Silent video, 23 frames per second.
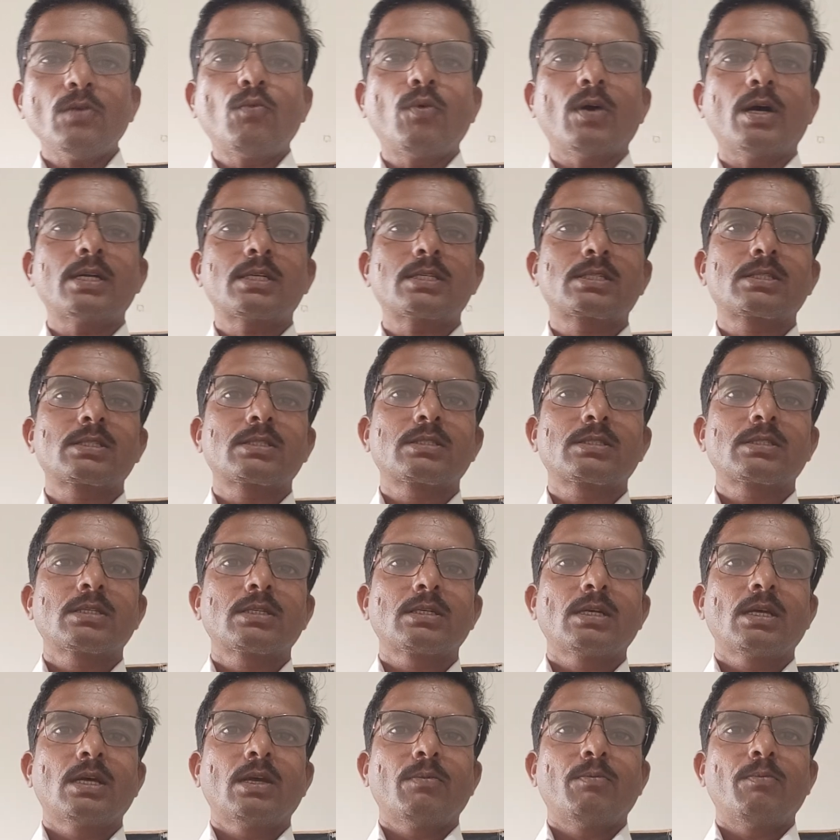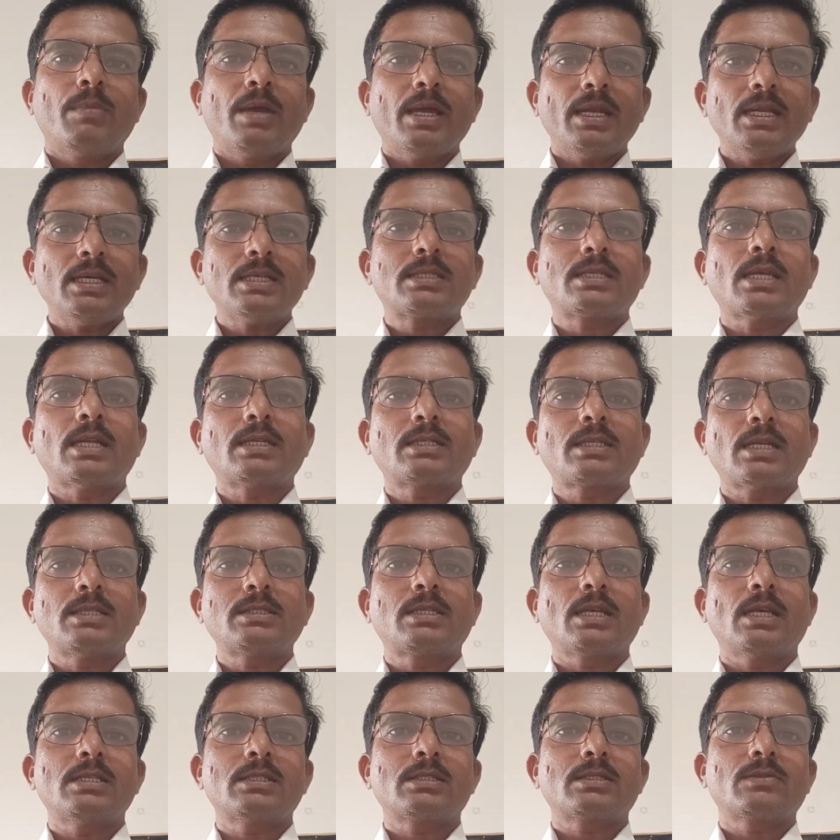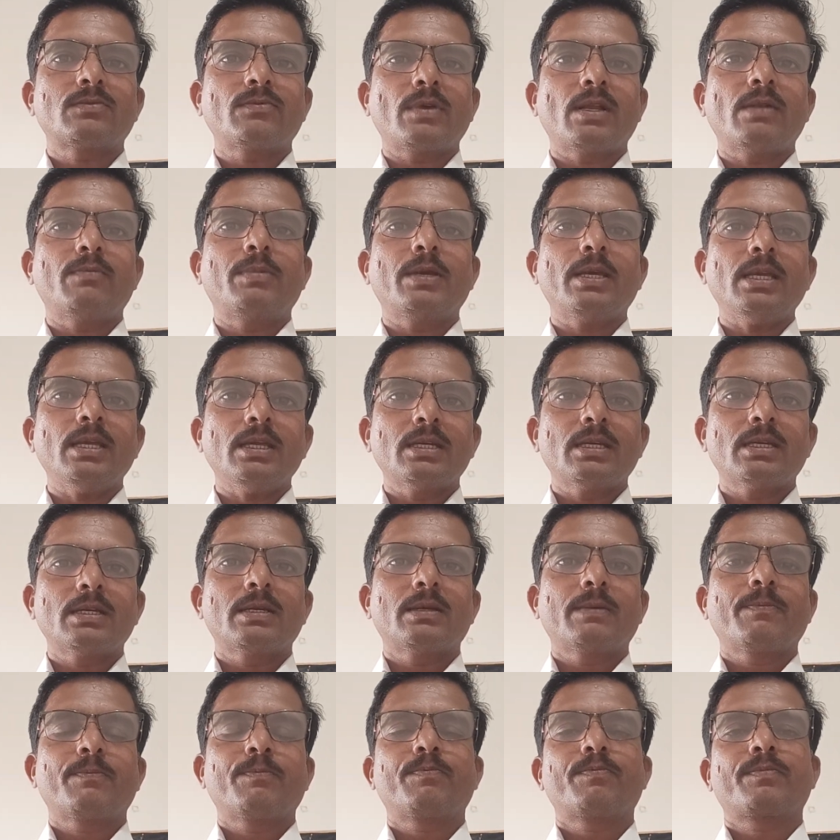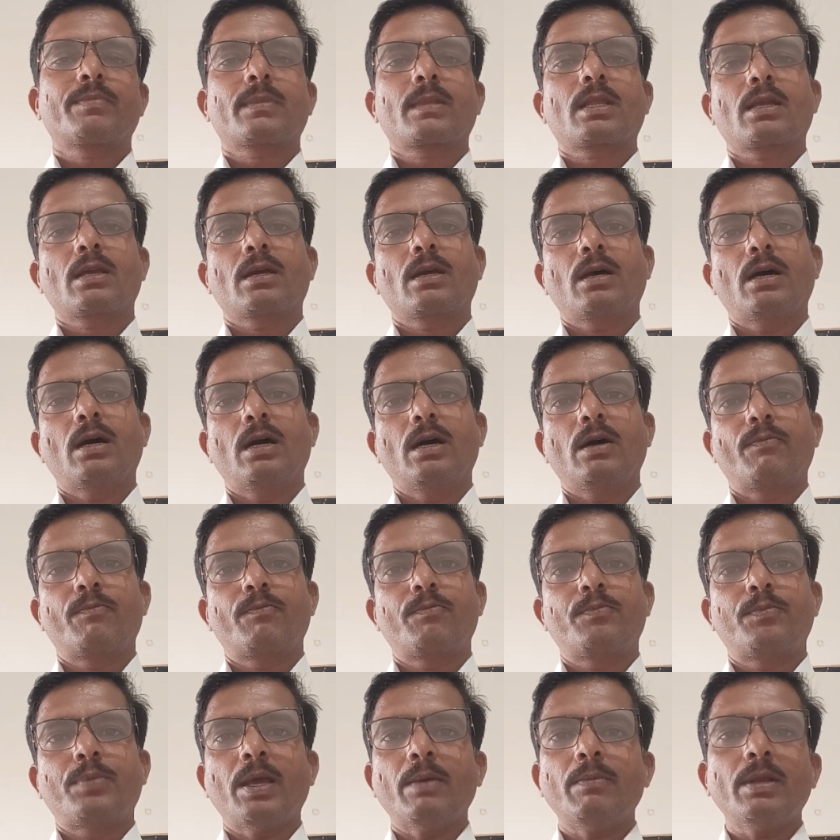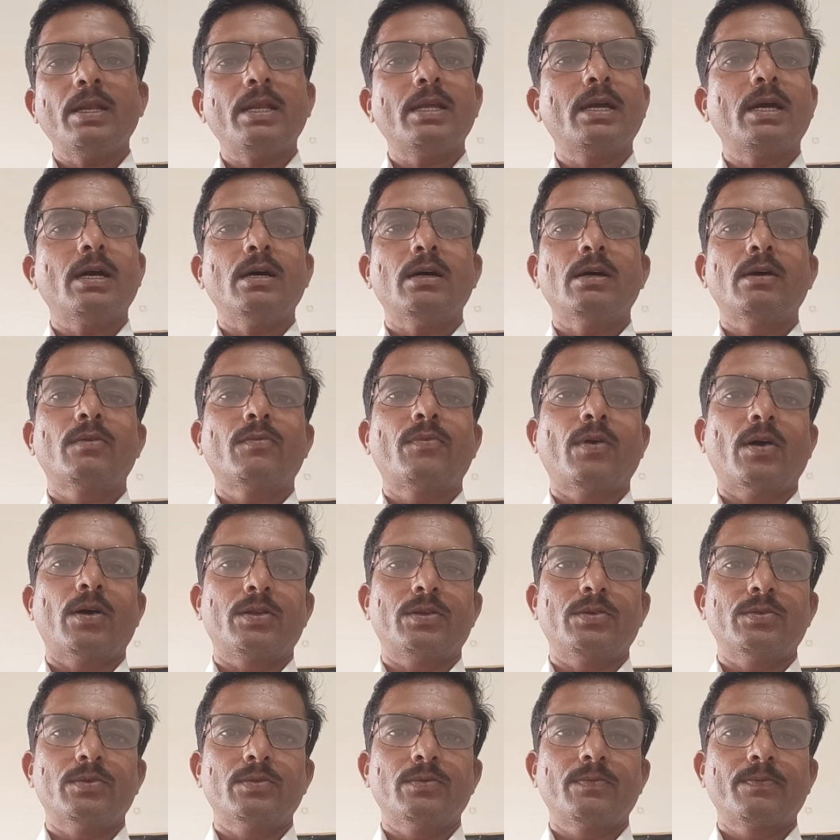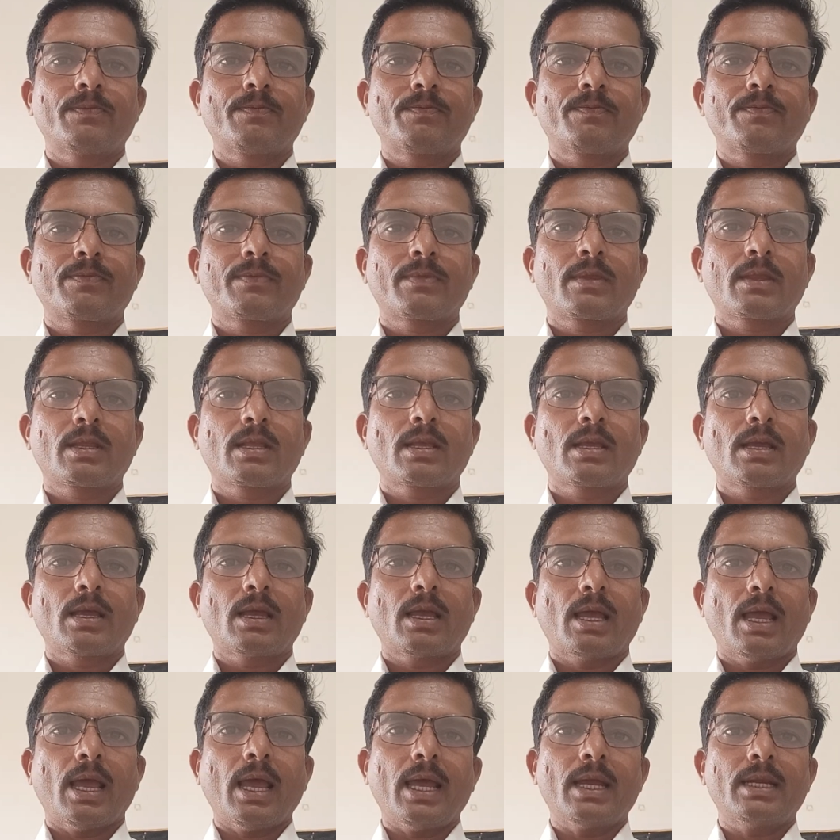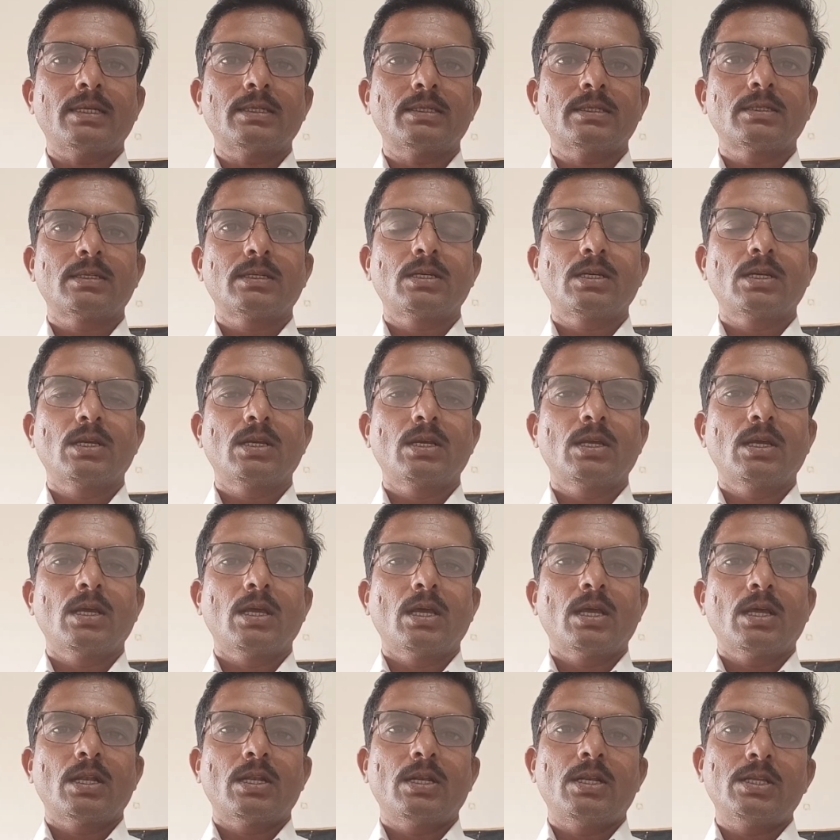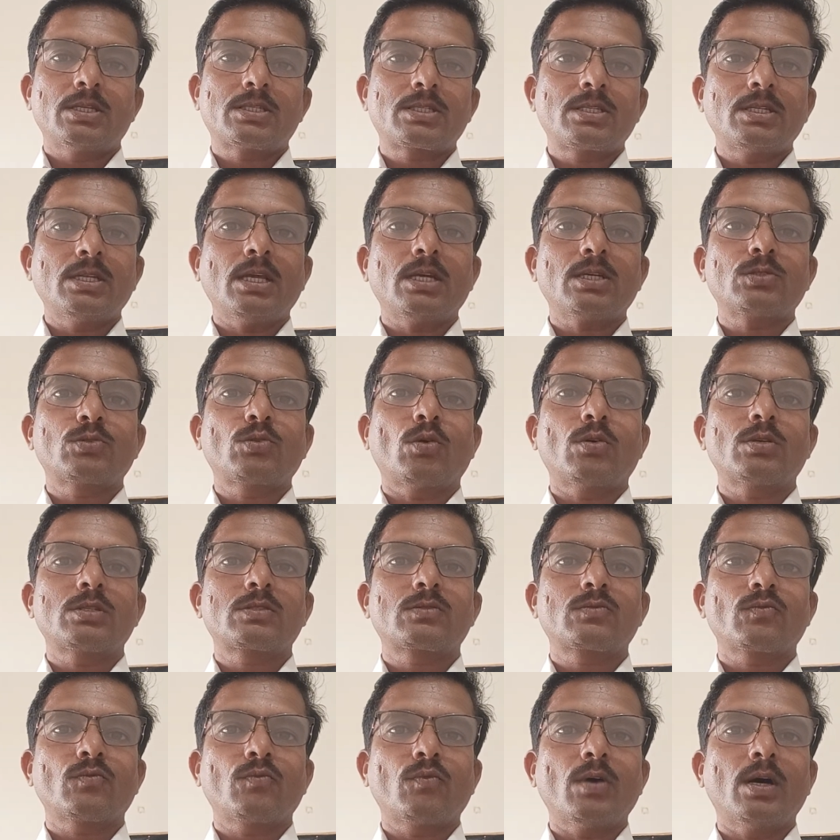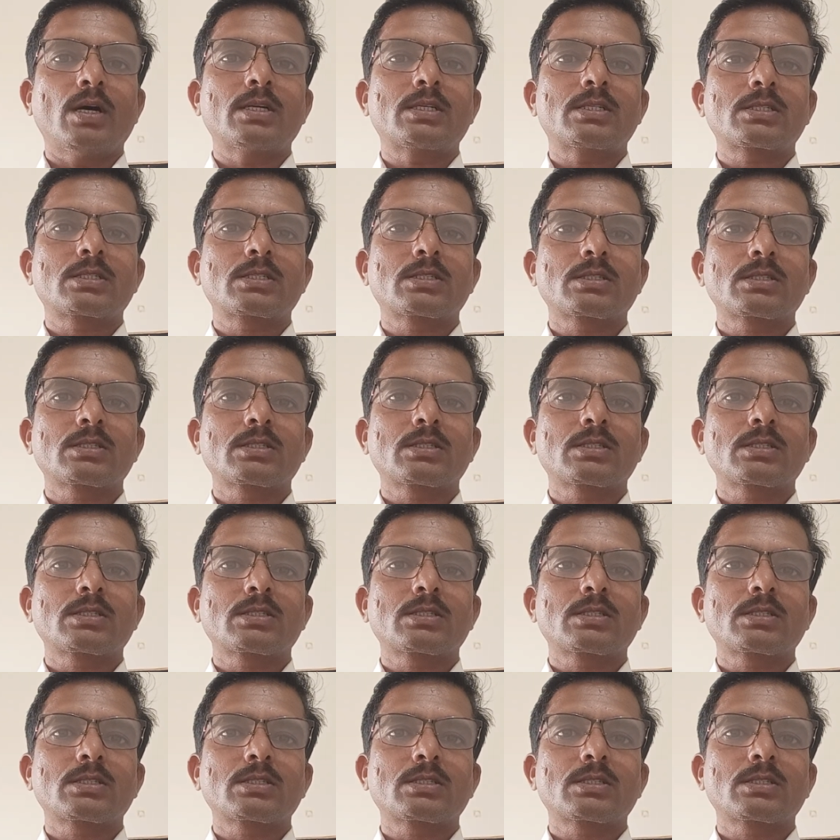words, many sentences will be familiar for you, and listening those words,